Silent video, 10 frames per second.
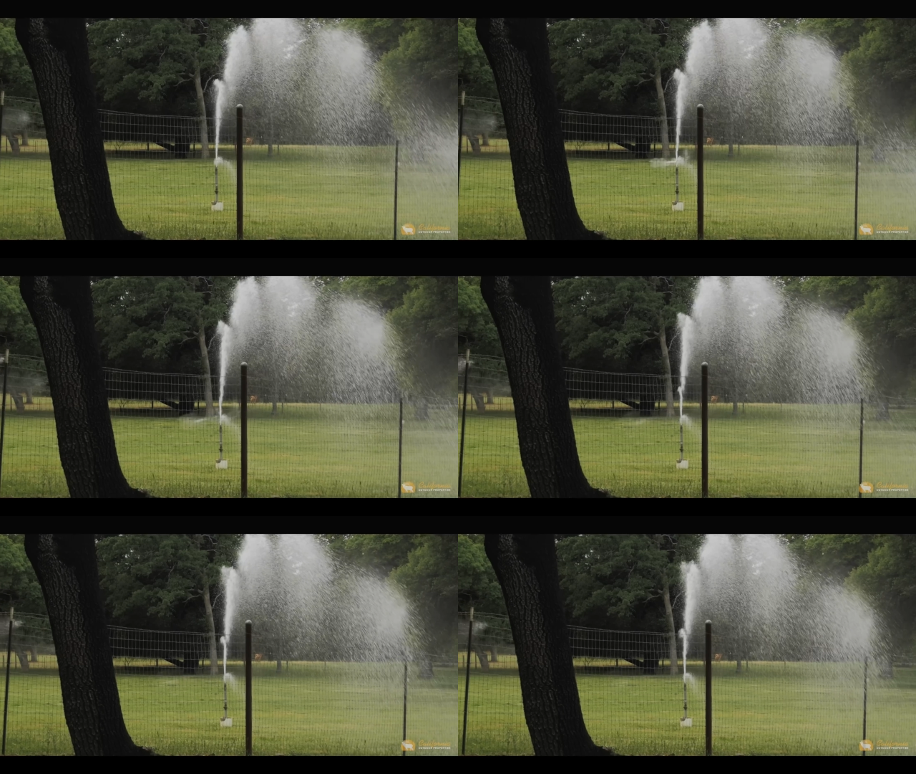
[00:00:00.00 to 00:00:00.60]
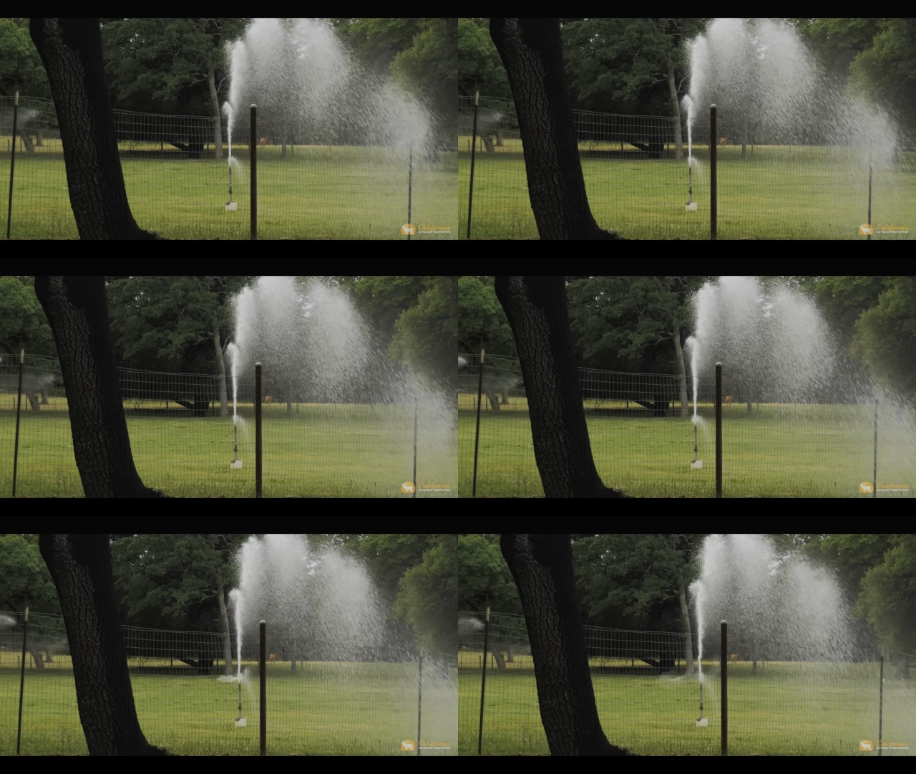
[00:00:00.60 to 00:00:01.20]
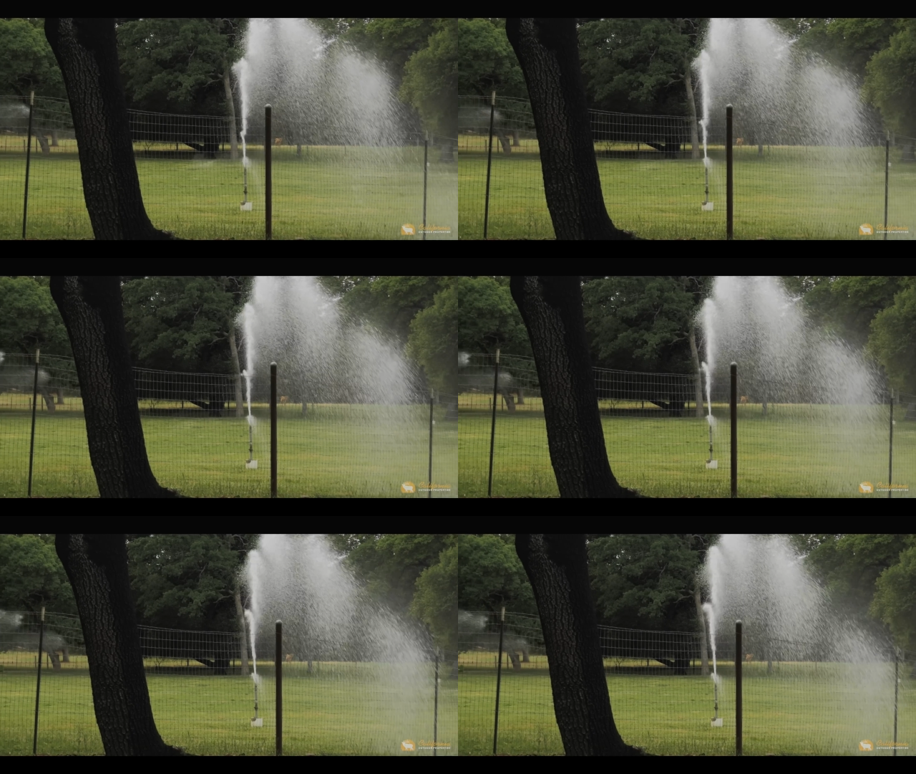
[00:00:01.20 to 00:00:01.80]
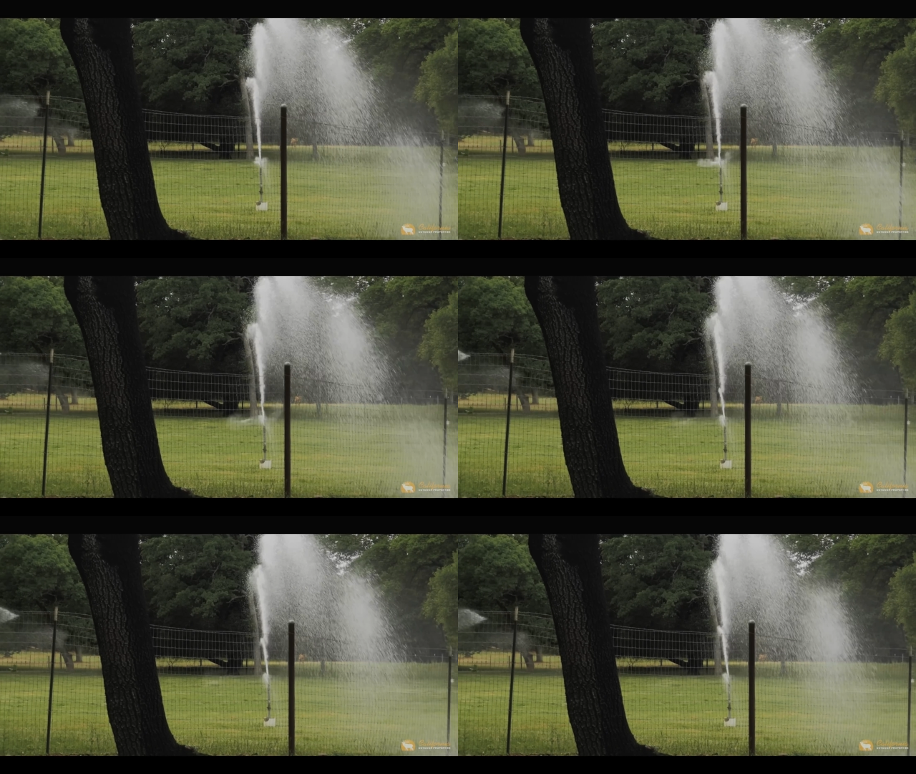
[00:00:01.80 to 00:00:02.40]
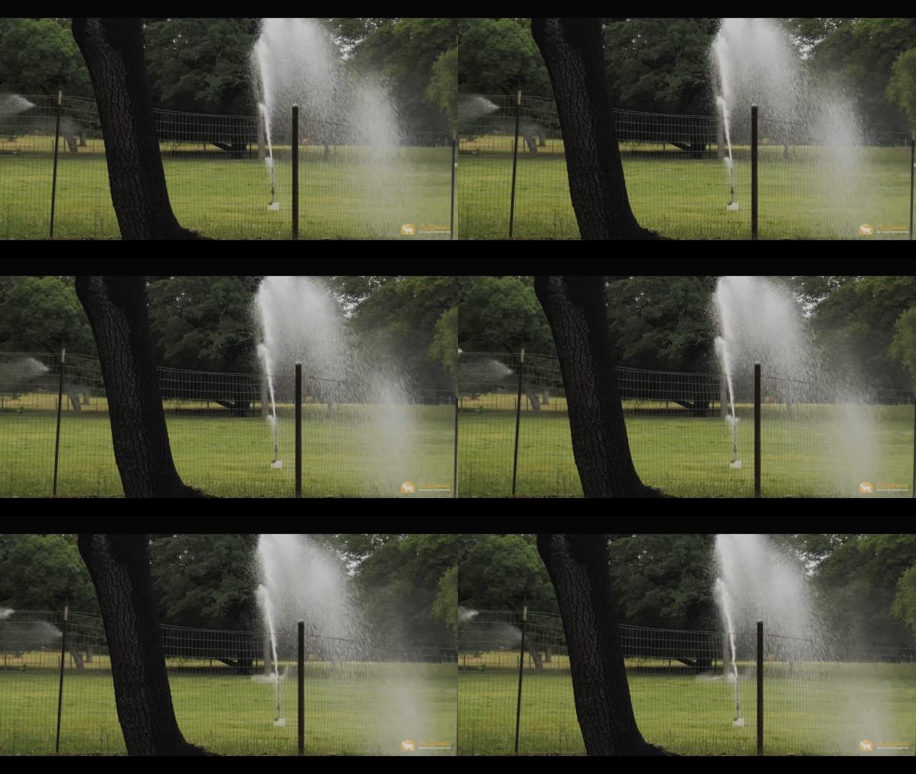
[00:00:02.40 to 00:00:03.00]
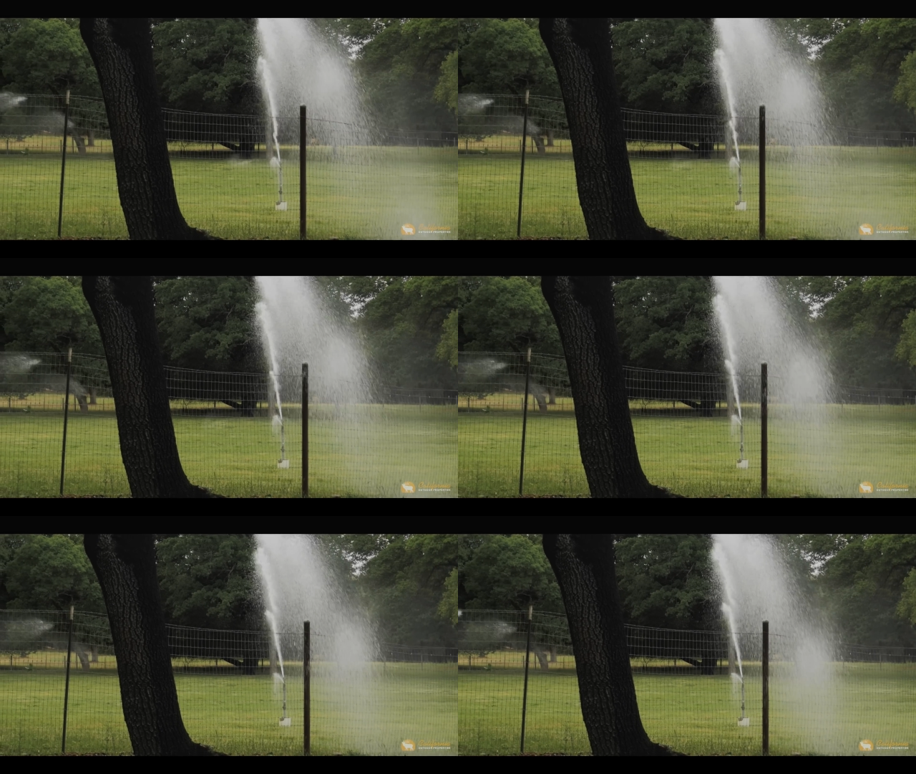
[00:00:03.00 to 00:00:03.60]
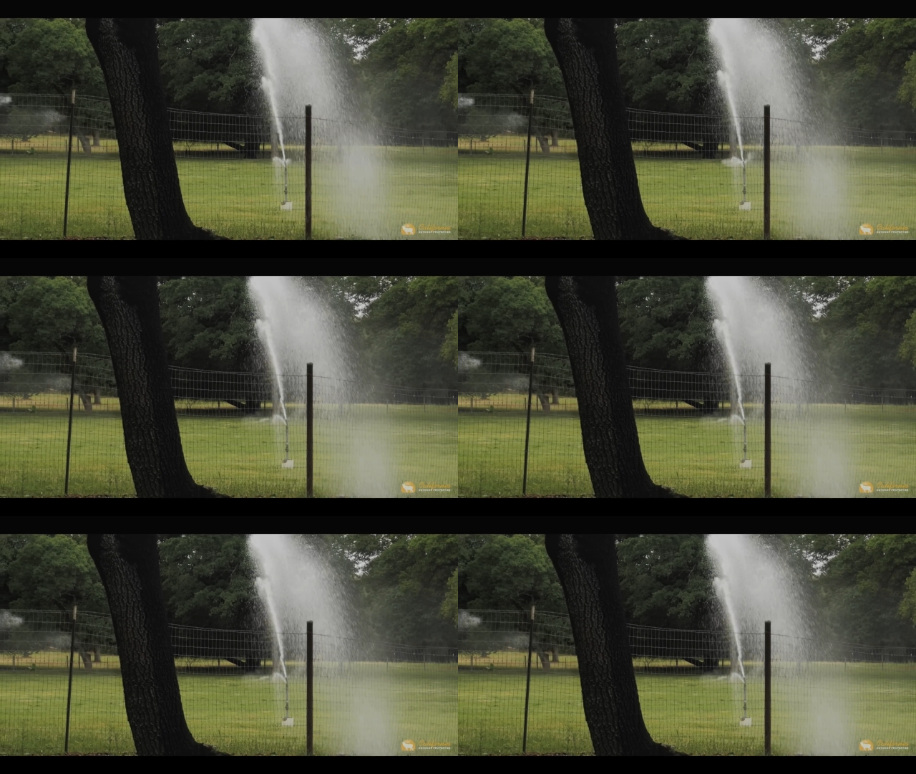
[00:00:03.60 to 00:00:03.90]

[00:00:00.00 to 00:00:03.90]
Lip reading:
[unreadable: no face in view]